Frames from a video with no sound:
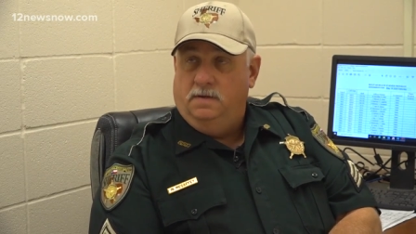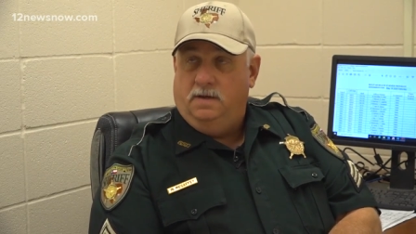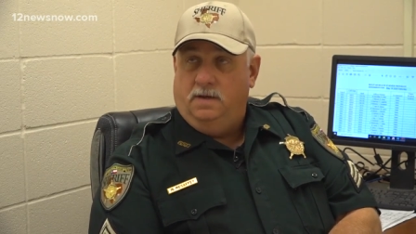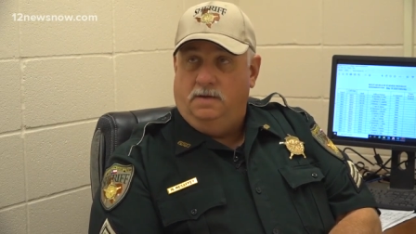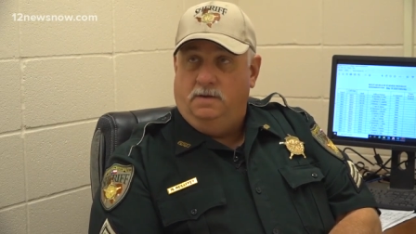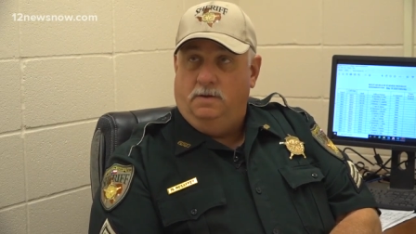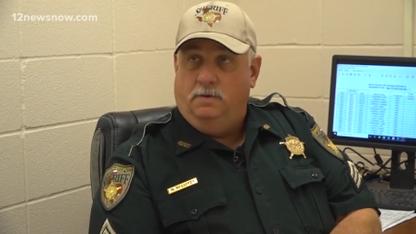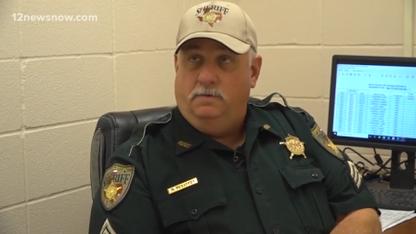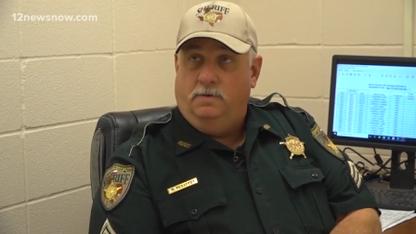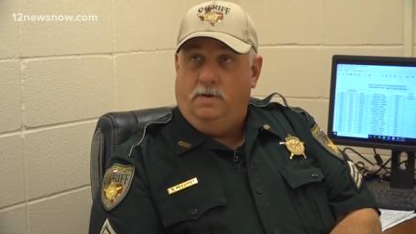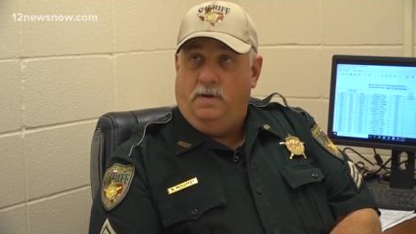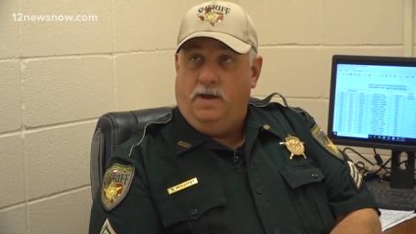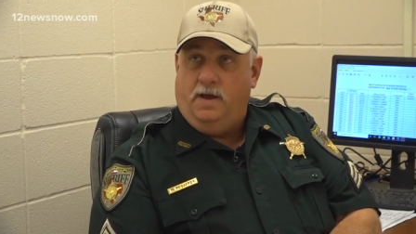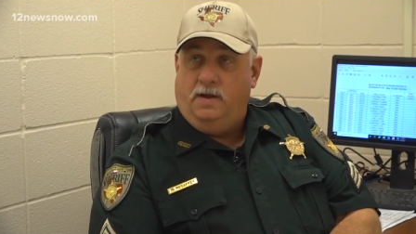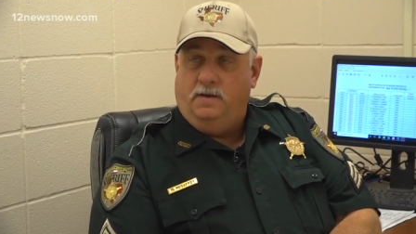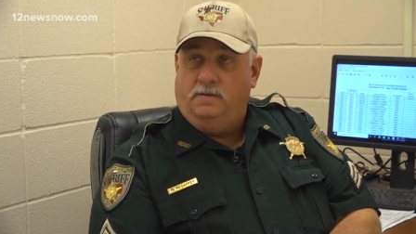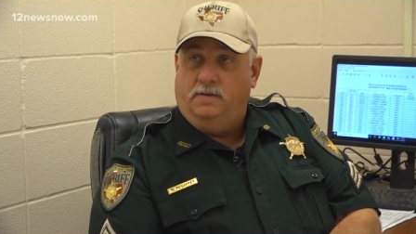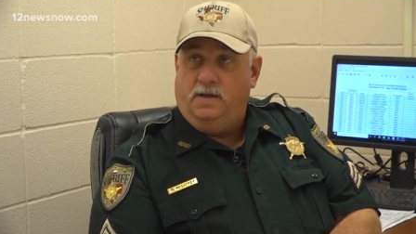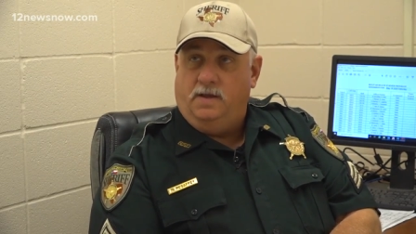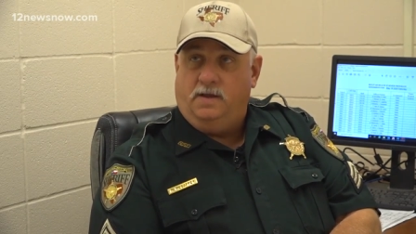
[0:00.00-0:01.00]
and don't know
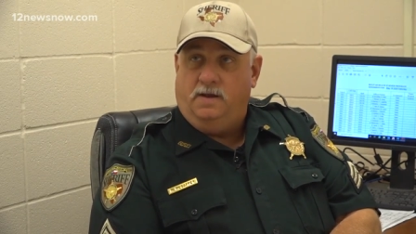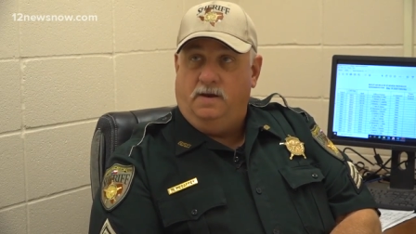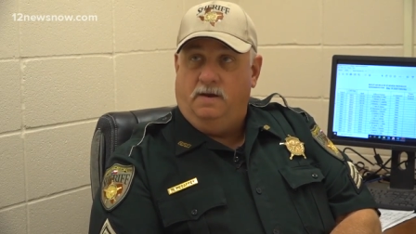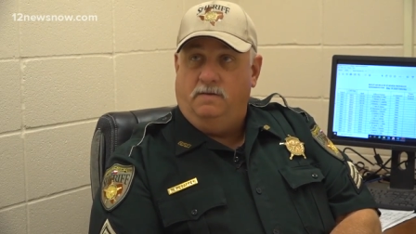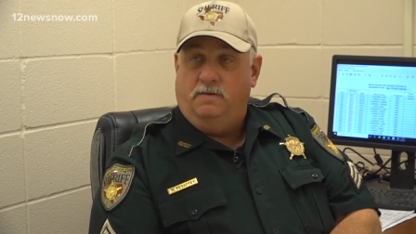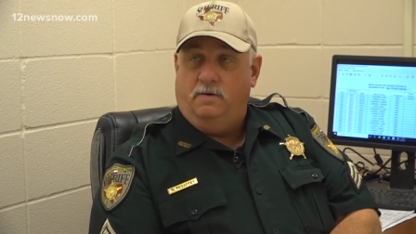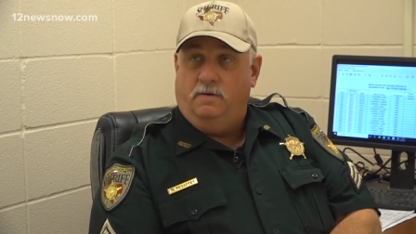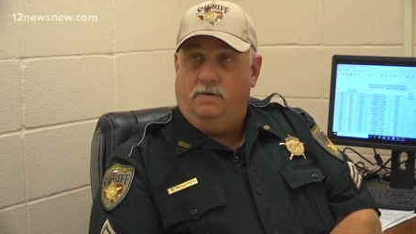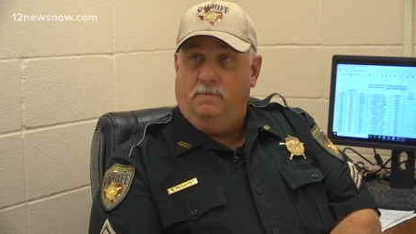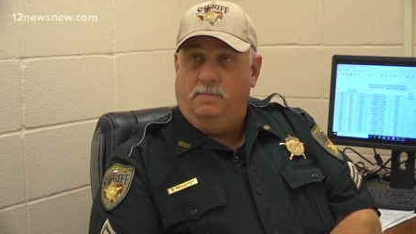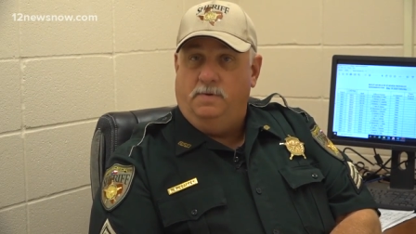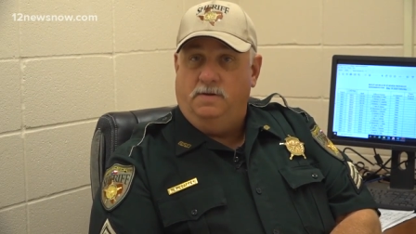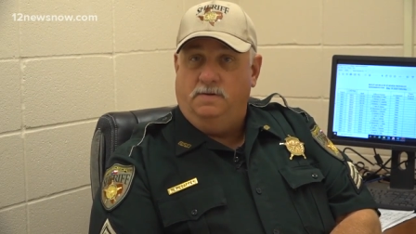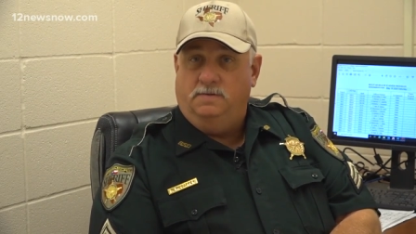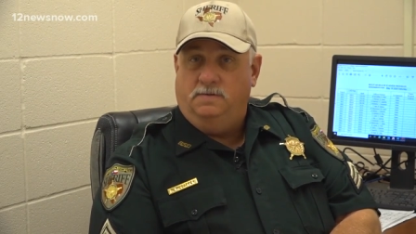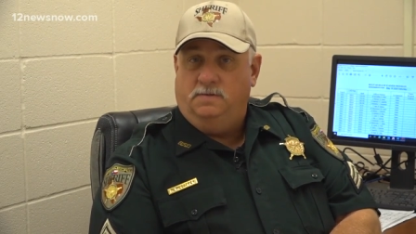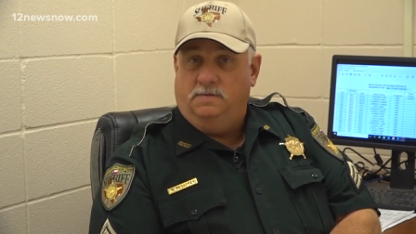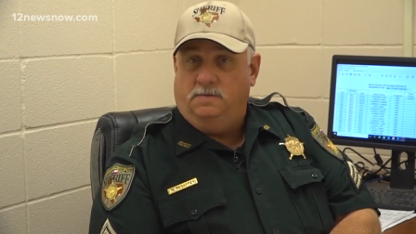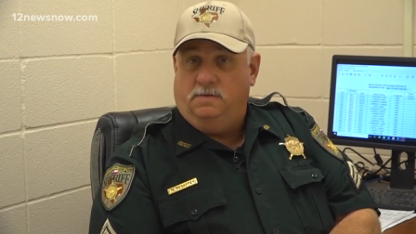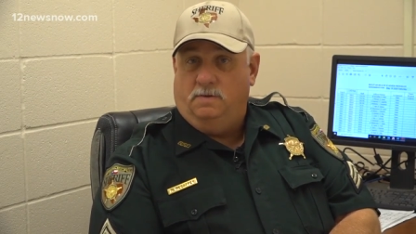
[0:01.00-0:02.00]
how to take care of their own
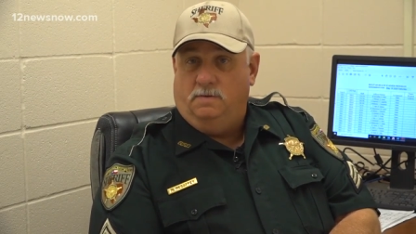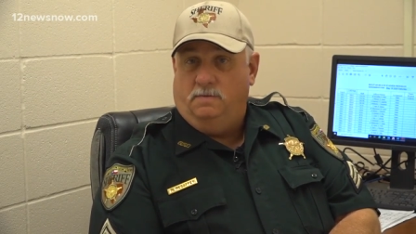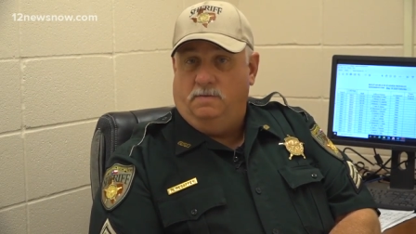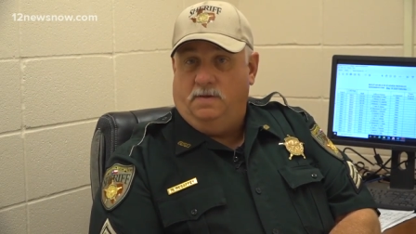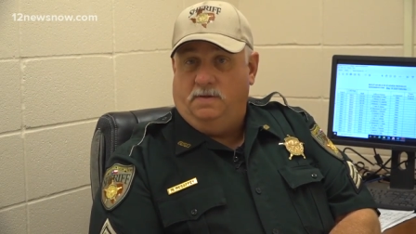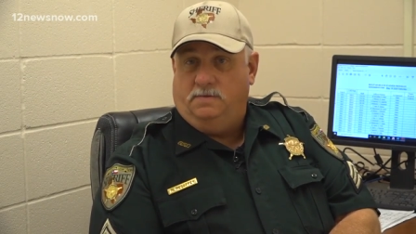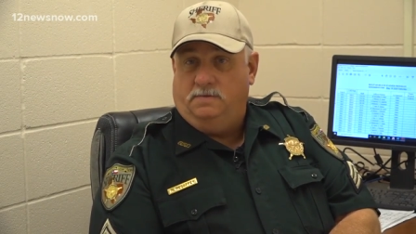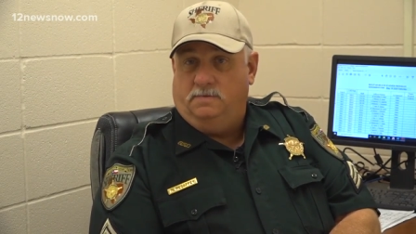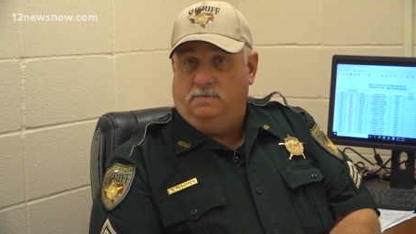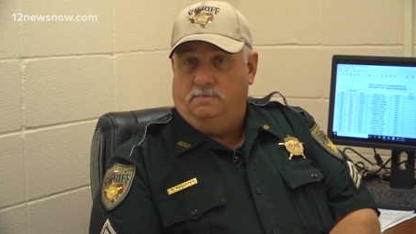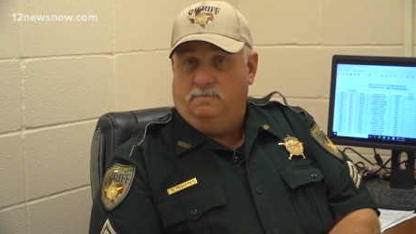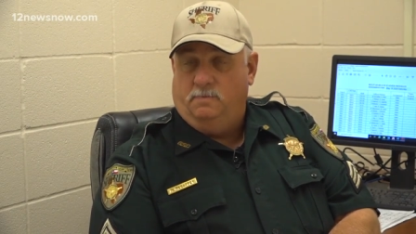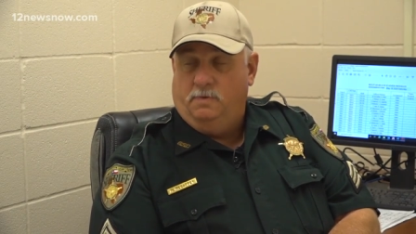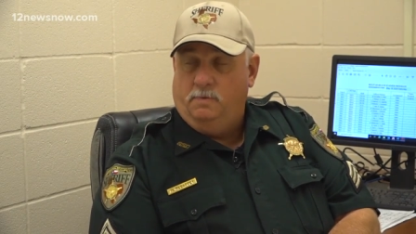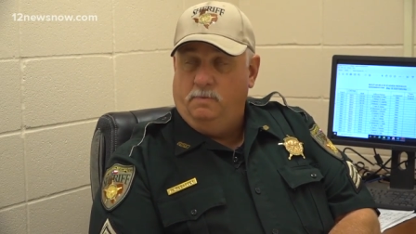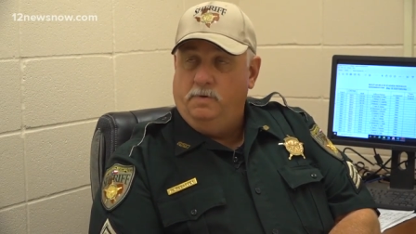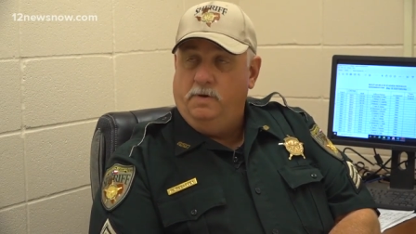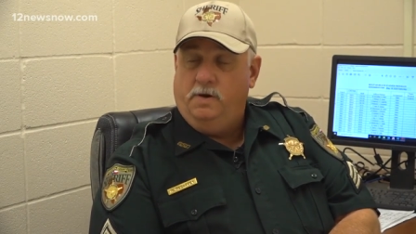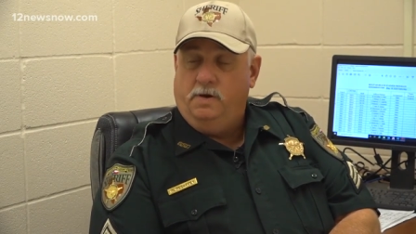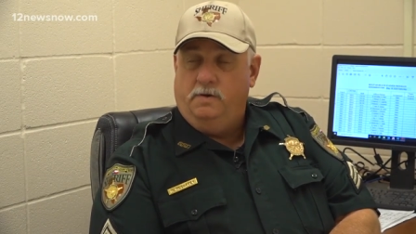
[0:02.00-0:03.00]
business, so that's
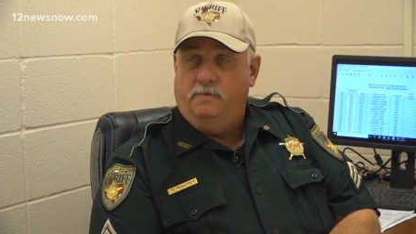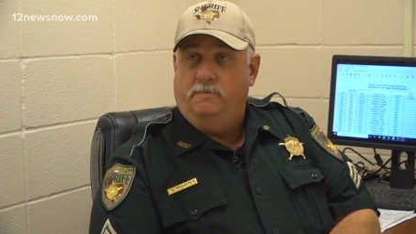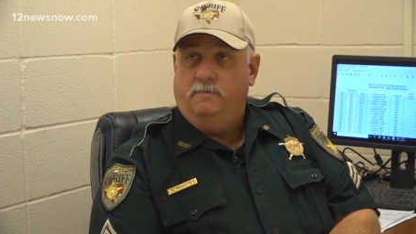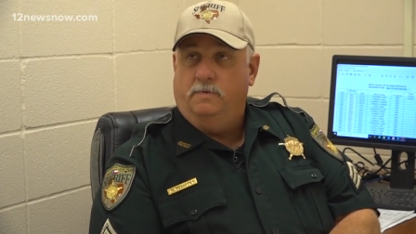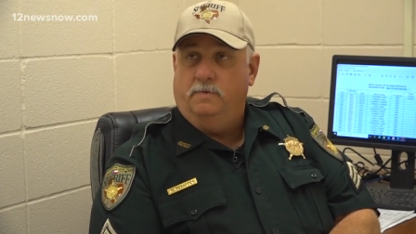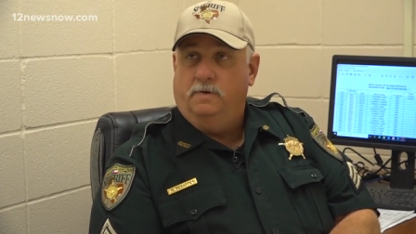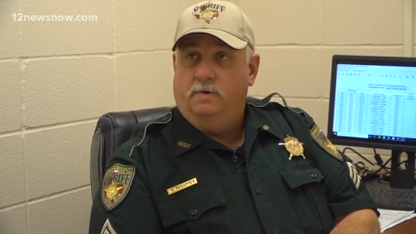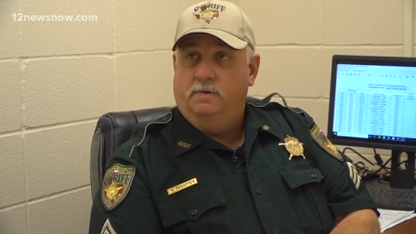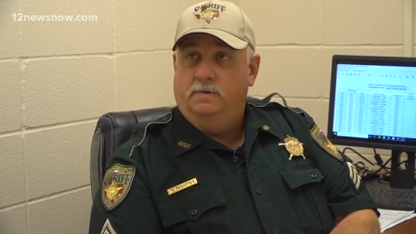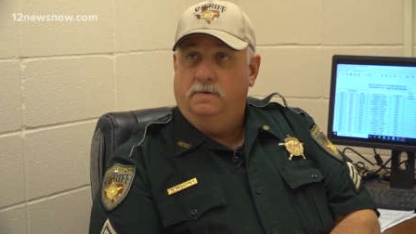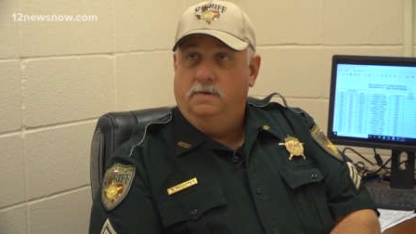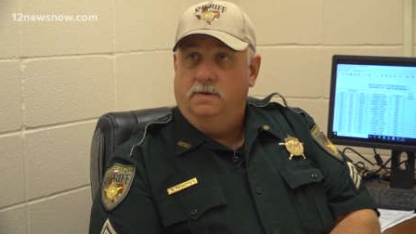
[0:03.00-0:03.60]
what we're here for.